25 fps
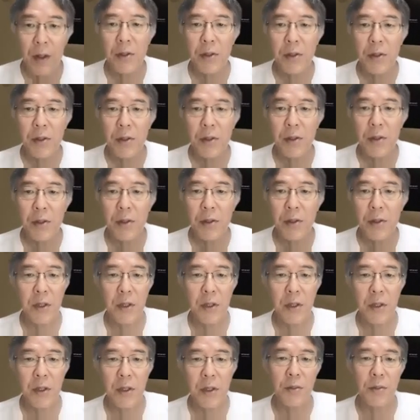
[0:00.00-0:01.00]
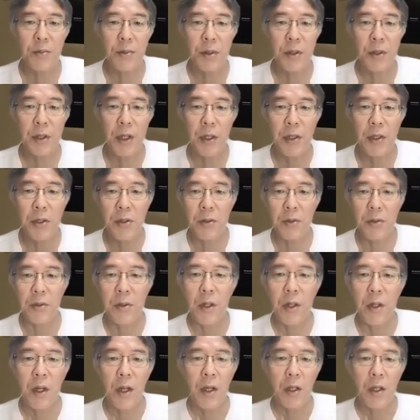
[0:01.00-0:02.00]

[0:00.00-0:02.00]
this is the physical interpretation.